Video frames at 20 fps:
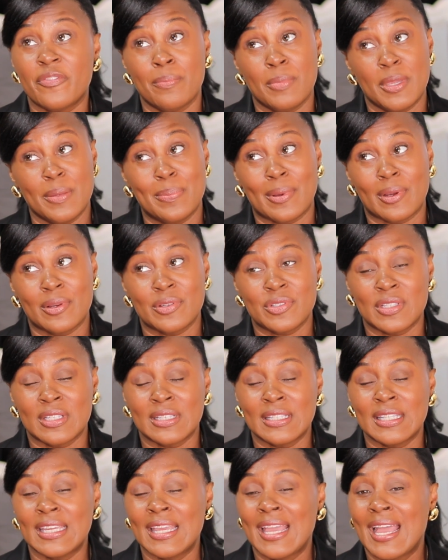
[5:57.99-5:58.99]
For me
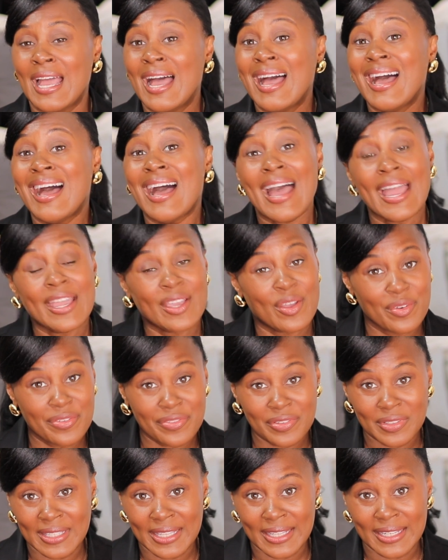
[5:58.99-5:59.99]
personally, I go
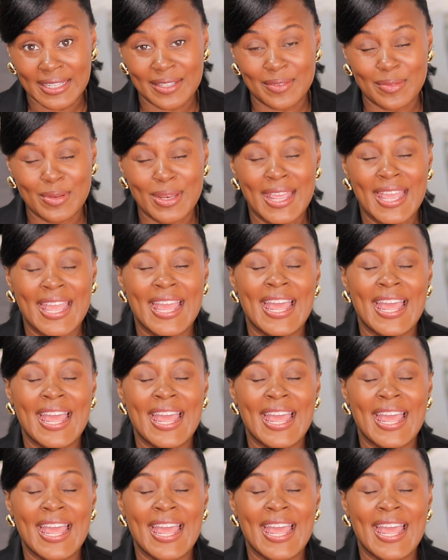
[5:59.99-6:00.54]
for linen.